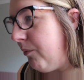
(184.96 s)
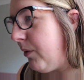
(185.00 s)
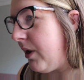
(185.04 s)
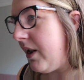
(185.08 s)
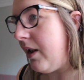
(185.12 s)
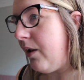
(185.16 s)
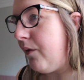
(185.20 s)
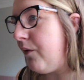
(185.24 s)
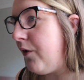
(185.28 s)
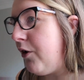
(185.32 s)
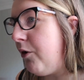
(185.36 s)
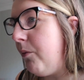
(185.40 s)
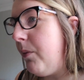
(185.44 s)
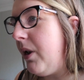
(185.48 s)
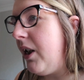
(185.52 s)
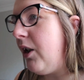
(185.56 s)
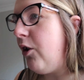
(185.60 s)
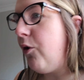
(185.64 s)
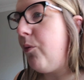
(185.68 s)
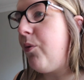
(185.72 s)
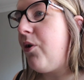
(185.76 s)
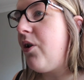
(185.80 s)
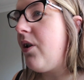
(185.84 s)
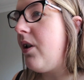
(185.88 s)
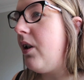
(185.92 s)
myself too many
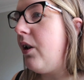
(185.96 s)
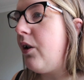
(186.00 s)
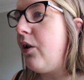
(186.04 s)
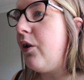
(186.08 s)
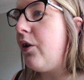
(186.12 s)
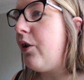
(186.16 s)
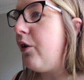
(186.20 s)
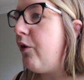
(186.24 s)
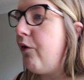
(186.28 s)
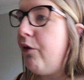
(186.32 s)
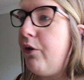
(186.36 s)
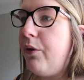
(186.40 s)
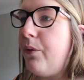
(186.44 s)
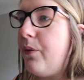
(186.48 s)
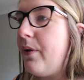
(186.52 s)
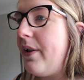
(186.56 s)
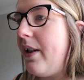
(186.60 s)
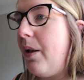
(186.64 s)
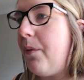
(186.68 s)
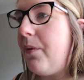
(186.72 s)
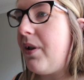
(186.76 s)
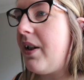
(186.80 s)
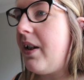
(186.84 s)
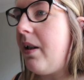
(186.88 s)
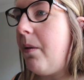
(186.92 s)
options, like on the cruise,
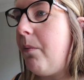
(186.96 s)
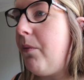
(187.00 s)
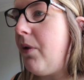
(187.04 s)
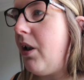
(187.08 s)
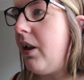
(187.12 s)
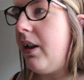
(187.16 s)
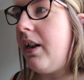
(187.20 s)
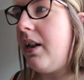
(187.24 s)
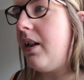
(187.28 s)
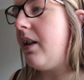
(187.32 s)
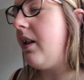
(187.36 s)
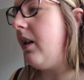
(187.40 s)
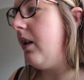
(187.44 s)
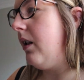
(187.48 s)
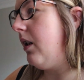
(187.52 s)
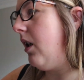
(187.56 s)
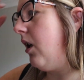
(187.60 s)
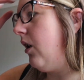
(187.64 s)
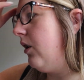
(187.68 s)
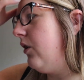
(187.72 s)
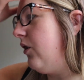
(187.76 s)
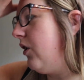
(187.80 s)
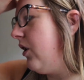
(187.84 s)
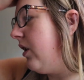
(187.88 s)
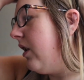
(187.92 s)
there were some nights and
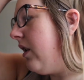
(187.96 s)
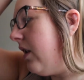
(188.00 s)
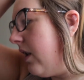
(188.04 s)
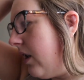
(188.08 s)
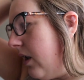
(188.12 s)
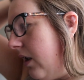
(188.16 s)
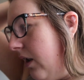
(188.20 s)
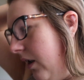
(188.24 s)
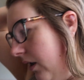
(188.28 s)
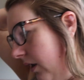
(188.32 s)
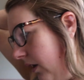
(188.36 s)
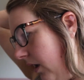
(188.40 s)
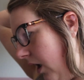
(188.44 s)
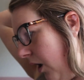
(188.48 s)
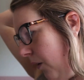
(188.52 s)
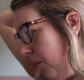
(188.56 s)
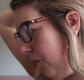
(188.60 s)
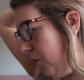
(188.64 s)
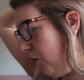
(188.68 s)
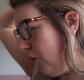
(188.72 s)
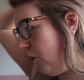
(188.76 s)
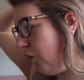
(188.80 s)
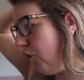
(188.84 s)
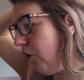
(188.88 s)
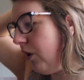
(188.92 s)
I
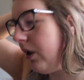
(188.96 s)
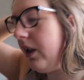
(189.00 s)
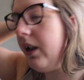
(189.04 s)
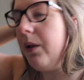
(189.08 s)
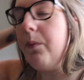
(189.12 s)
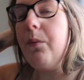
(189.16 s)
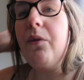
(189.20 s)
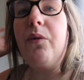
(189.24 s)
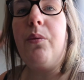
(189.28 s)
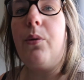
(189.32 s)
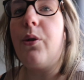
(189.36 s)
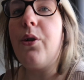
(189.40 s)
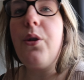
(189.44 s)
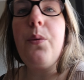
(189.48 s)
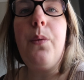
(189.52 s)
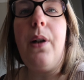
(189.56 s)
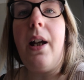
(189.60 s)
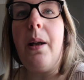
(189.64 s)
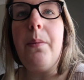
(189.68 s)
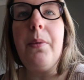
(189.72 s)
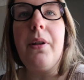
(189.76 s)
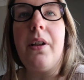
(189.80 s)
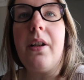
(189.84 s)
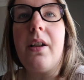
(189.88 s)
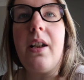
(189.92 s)
was just struggling with what to
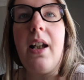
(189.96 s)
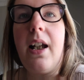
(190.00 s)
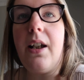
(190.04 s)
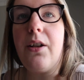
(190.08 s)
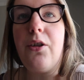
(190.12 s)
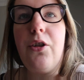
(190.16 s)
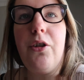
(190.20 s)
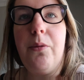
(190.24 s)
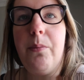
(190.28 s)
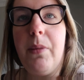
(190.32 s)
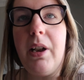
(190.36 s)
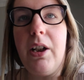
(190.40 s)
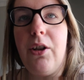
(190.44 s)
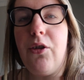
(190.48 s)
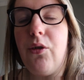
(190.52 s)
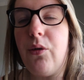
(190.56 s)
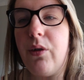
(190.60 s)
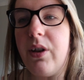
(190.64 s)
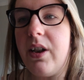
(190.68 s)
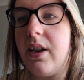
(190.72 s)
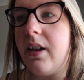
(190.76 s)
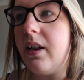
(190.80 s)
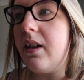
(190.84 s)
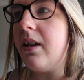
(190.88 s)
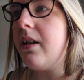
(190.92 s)
wear because I had too many
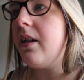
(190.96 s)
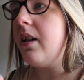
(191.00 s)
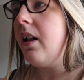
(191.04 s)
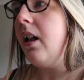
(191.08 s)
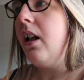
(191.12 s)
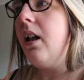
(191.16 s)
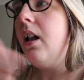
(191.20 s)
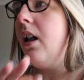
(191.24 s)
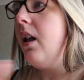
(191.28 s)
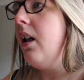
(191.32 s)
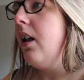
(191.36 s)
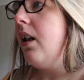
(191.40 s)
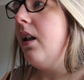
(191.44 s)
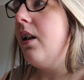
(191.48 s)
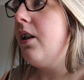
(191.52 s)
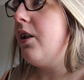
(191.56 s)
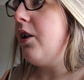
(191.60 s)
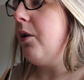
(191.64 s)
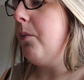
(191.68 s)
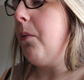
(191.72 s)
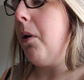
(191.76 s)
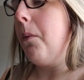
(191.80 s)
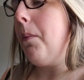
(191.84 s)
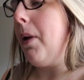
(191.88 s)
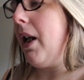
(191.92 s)
choices.
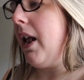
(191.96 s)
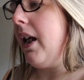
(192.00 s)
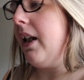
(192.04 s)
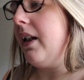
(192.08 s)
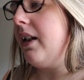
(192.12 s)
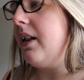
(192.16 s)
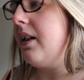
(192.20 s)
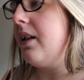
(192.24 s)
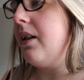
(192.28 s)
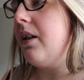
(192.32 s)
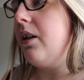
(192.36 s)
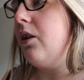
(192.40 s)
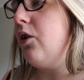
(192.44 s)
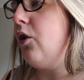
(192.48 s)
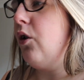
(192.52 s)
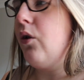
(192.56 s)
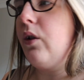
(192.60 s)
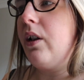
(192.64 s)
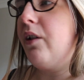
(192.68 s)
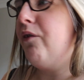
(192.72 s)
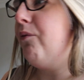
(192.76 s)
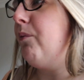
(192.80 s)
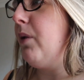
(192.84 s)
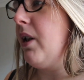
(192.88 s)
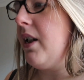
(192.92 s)
So my plan is to
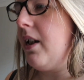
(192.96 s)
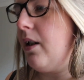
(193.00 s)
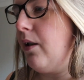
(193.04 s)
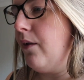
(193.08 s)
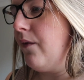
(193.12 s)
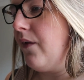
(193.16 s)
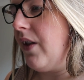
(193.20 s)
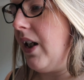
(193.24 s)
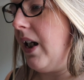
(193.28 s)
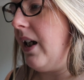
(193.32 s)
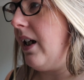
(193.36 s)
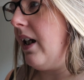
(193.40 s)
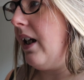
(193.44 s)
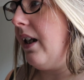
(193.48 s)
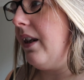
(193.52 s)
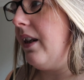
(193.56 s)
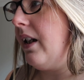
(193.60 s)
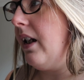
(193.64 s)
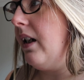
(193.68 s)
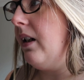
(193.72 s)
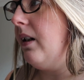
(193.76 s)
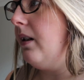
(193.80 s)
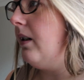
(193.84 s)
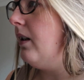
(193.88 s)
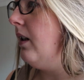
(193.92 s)
not give myself that, and
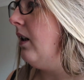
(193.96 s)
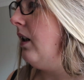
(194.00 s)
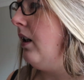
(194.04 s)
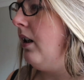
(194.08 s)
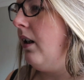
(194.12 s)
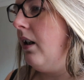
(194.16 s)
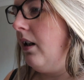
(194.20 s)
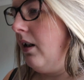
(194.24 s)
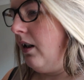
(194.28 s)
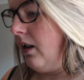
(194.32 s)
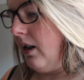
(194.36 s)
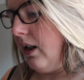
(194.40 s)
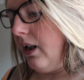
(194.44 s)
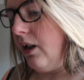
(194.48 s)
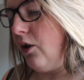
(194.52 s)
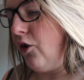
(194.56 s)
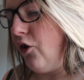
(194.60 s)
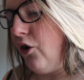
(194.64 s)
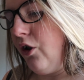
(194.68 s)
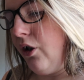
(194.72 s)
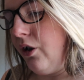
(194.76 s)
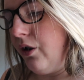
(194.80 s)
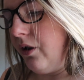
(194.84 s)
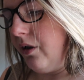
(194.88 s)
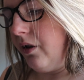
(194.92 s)
then it
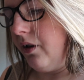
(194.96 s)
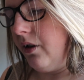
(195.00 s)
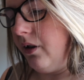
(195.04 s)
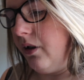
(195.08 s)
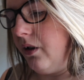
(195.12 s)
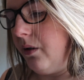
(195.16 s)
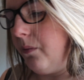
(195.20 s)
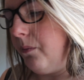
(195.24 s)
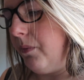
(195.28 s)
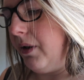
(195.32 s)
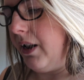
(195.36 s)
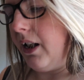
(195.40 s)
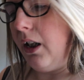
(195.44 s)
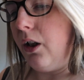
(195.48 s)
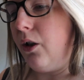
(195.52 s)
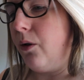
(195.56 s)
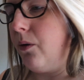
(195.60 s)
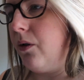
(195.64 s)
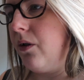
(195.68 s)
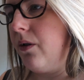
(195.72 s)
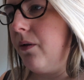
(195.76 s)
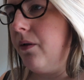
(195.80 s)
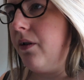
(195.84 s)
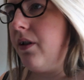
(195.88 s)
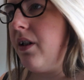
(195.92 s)
should be a
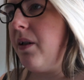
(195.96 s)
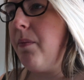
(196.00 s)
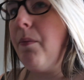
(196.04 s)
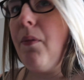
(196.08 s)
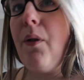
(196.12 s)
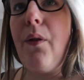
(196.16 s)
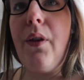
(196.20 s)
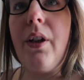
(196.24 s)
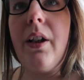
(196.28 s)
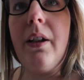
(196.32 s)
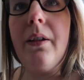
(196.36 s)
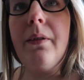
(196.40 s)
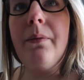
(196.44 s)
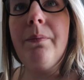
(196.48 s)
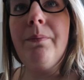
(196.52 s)
lot smoother.